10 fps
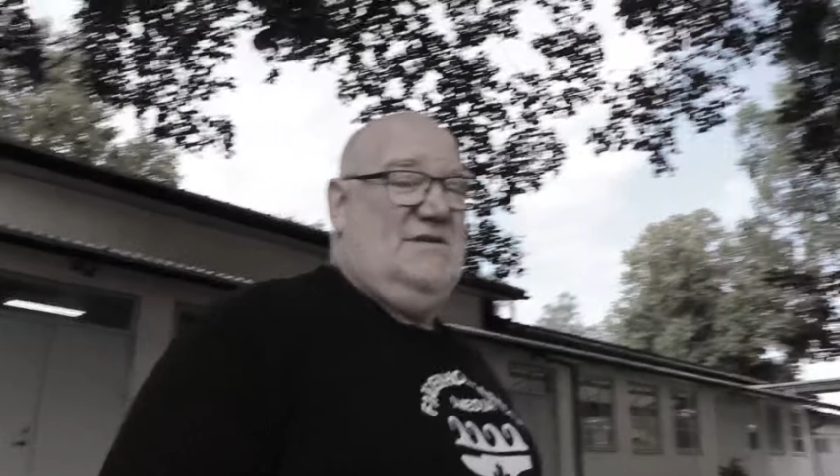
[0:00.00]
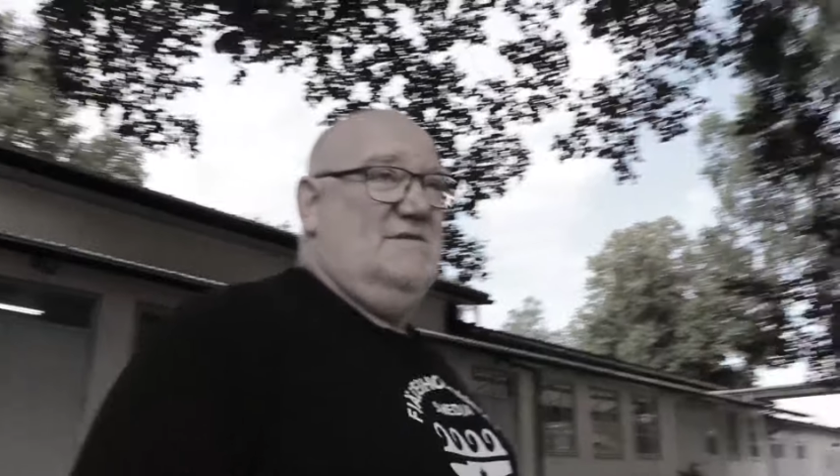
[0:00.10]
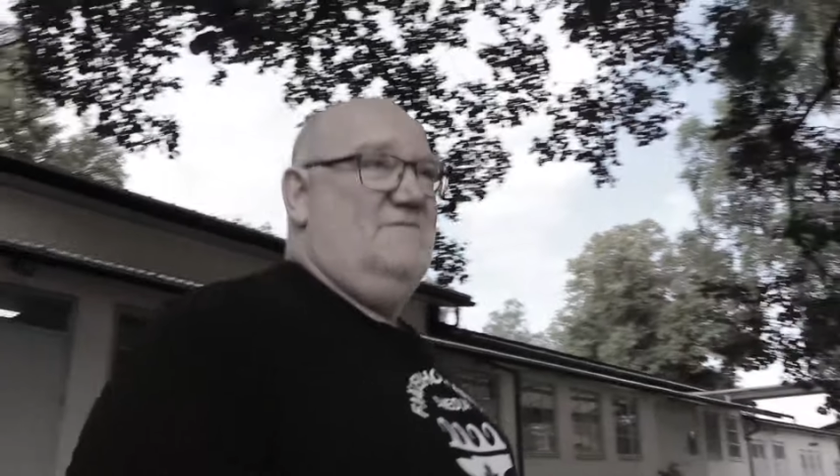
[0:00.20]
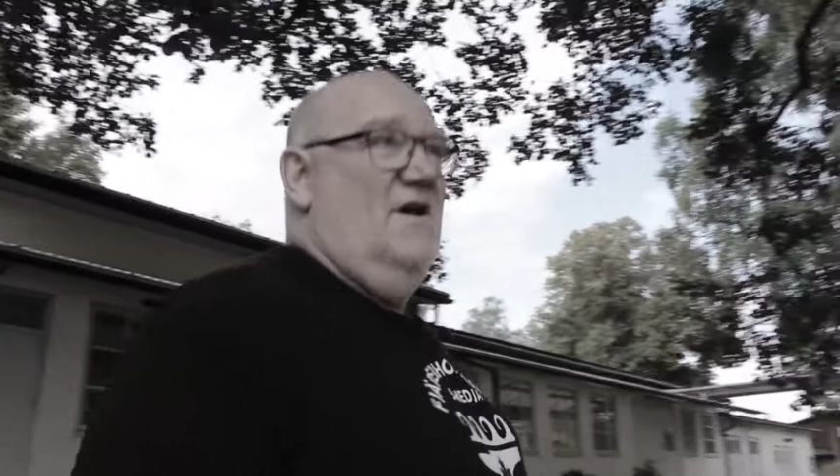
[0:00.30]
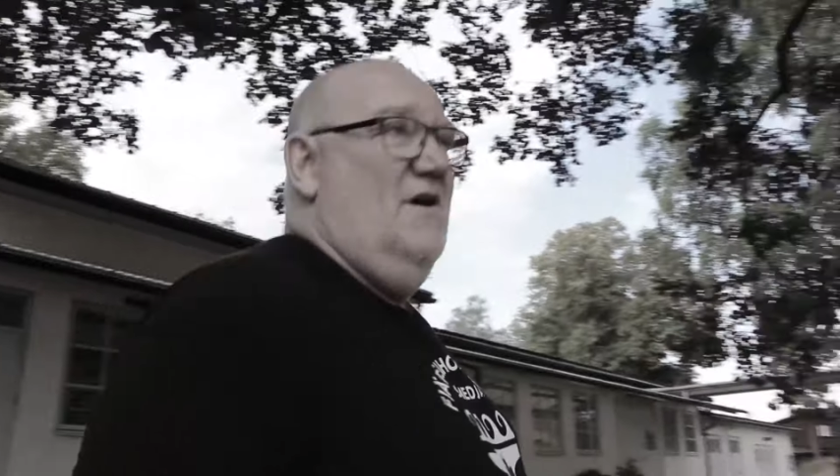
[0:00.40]

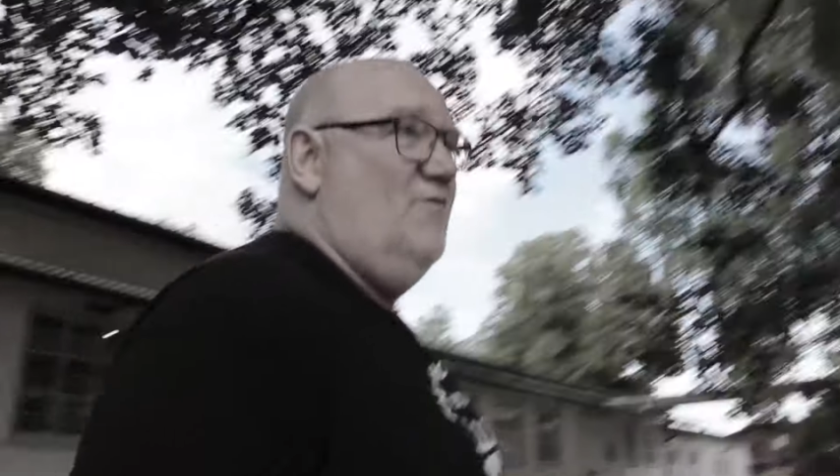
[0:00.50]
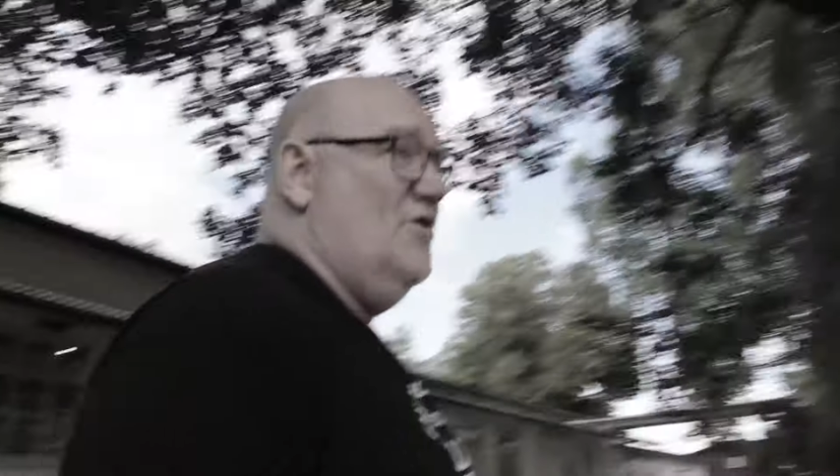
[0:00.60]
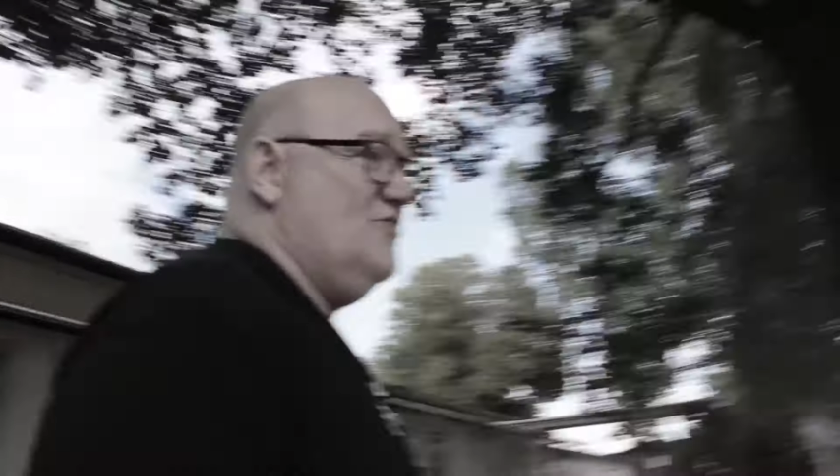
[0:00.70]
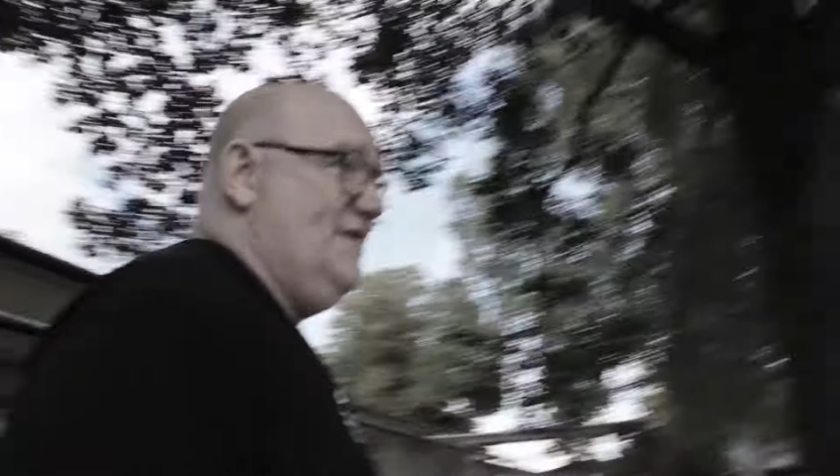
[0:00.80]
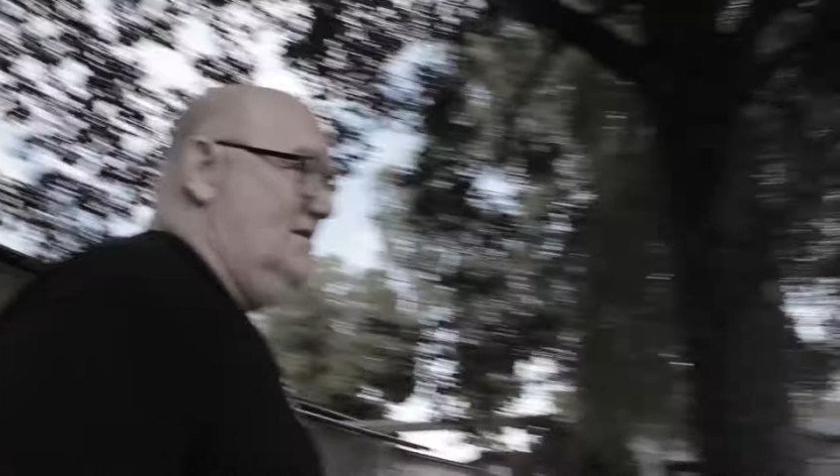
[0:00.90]
Is
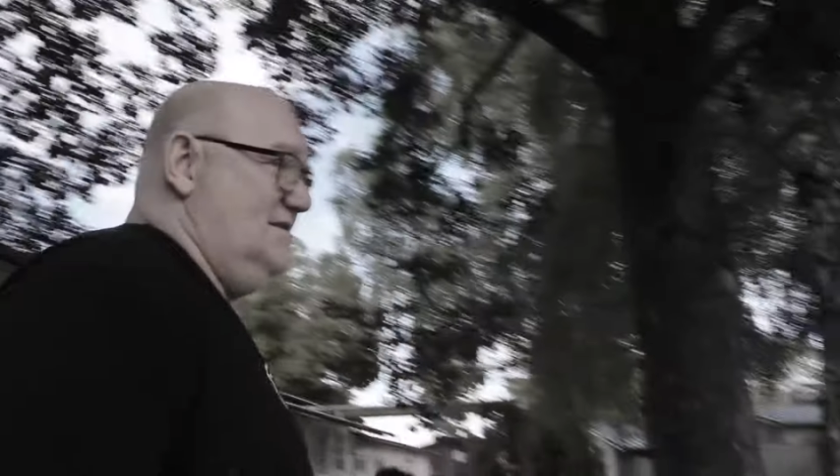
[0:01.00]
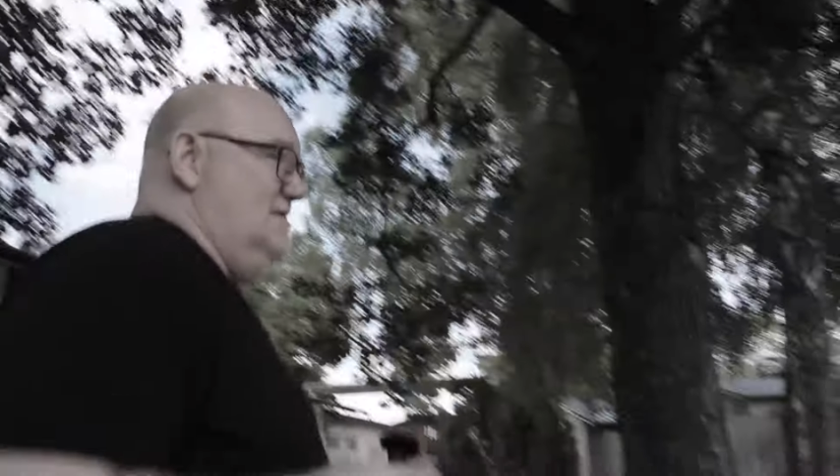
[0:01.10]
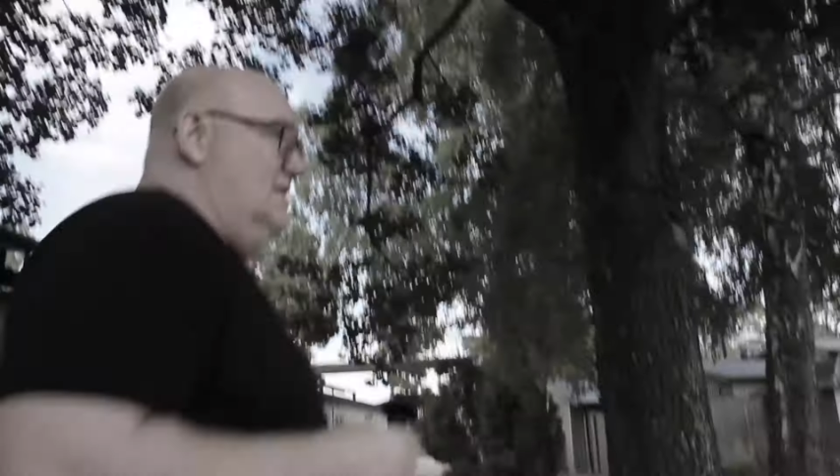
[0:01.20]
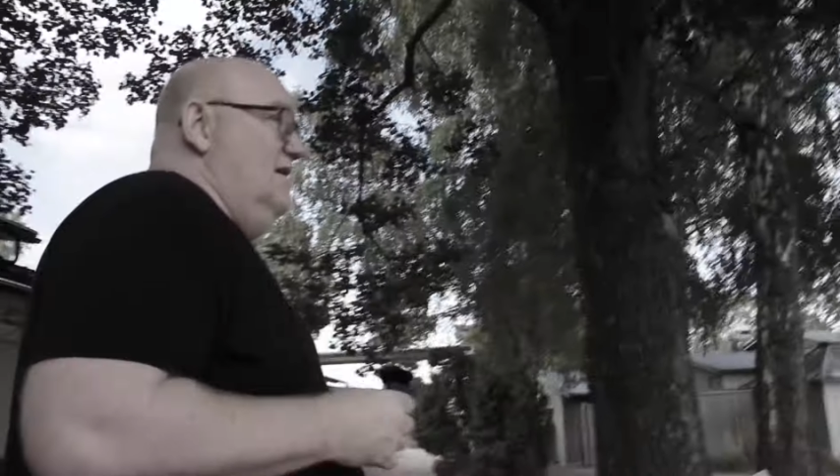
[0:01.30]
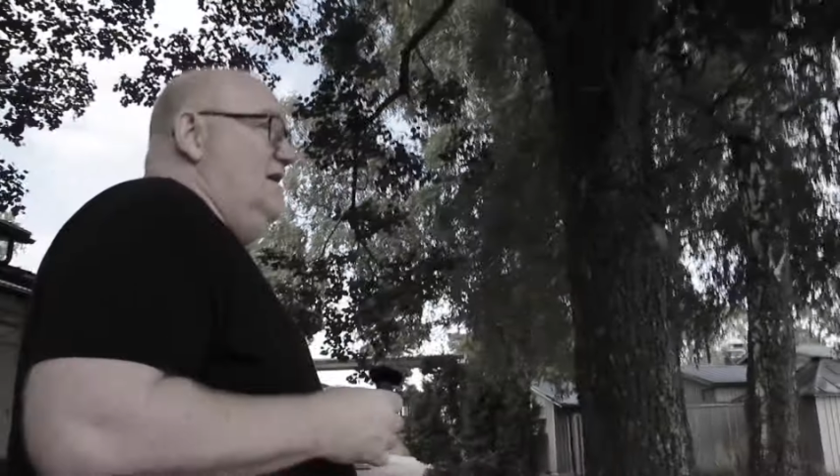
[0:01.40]
Frederick
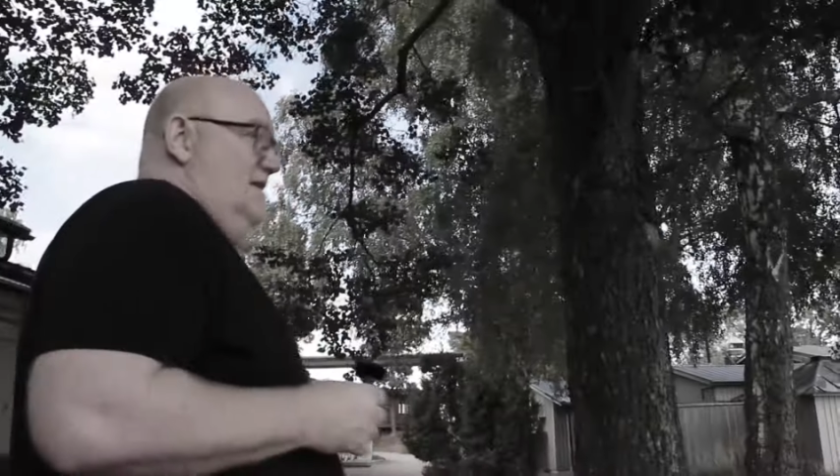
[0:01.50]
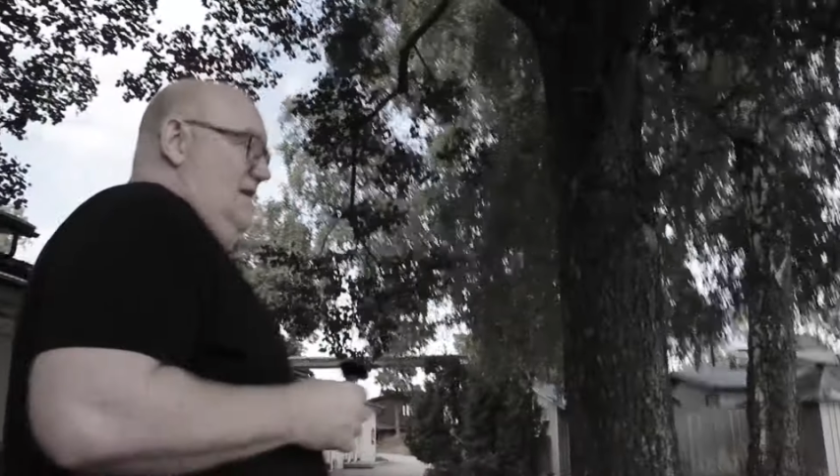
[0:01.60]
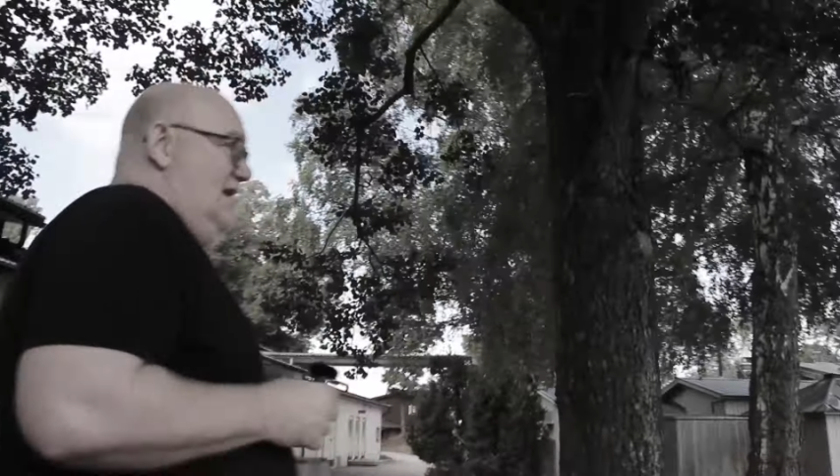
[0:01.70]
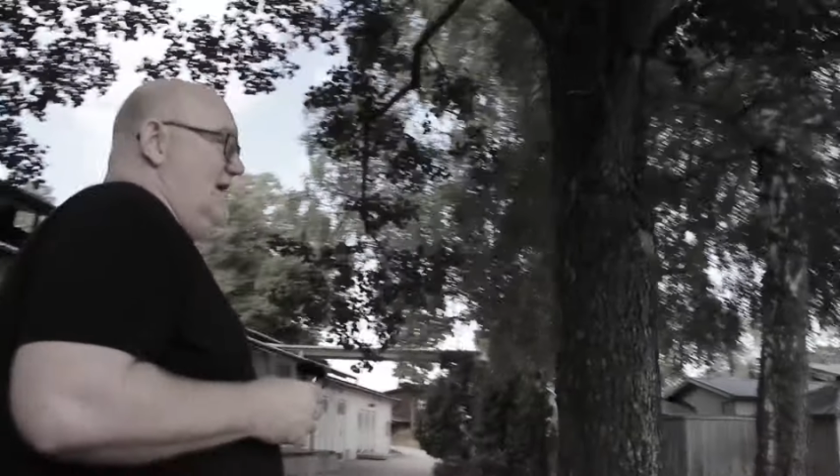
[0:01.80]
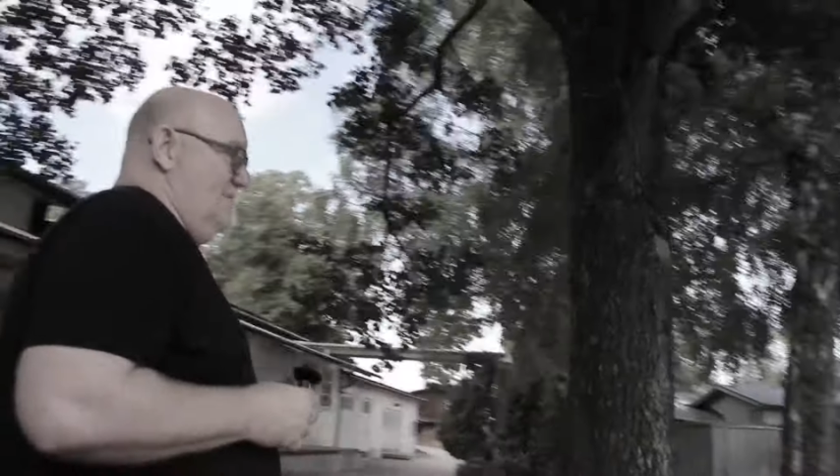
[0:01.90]
Nielsen.
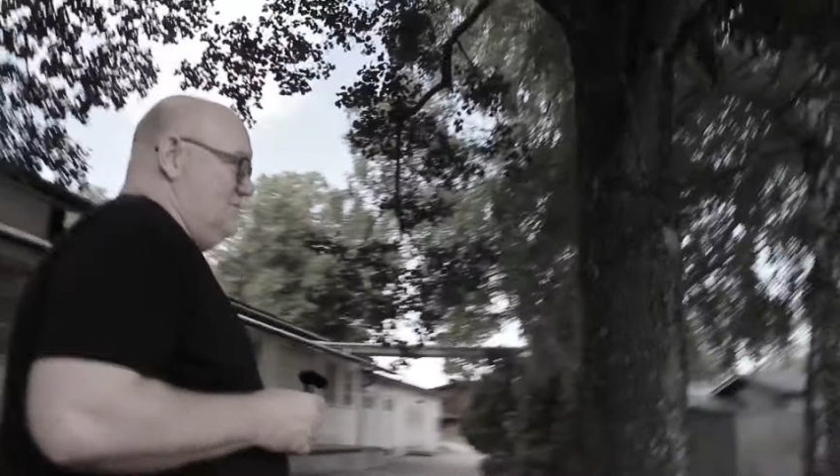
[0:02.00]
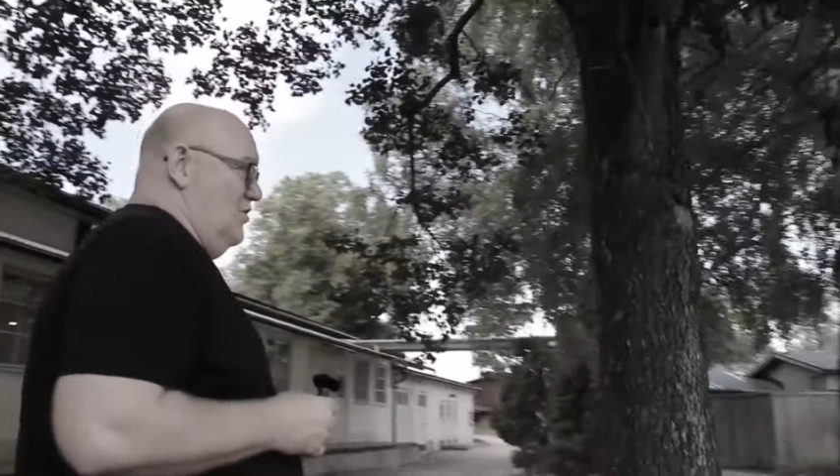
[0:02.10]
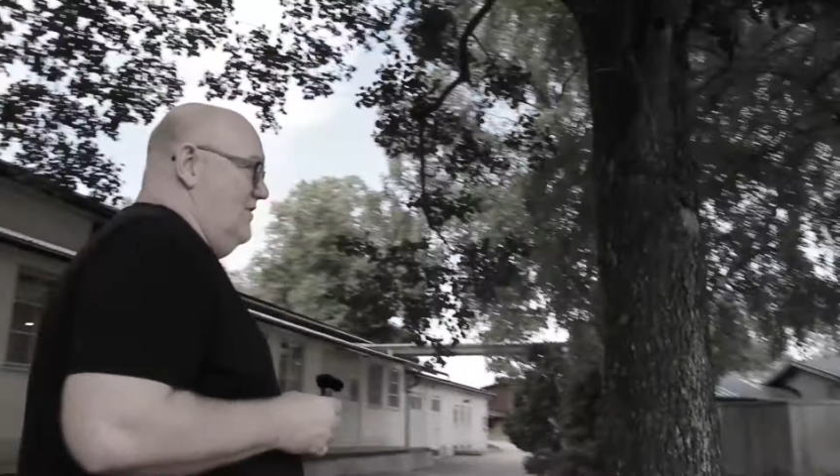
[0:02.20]
Wow. So